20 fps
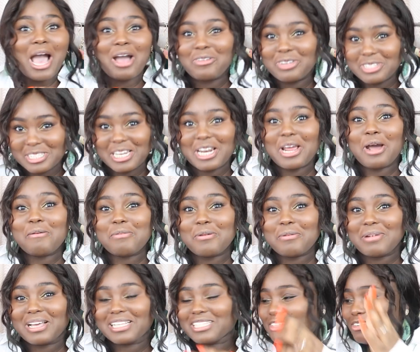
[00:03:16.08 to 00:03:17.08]
I wasn't
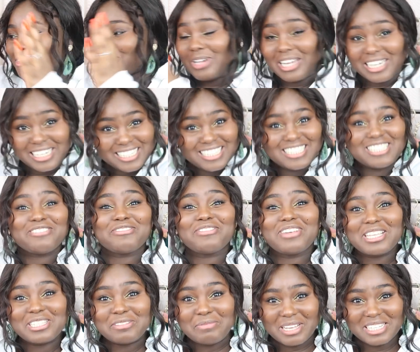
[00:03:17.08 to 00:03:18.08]
helping myself, so I needed to
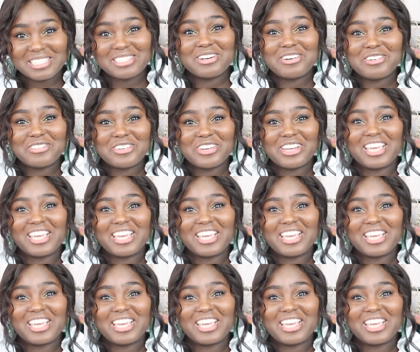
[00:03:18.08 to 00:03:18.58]
fix myself.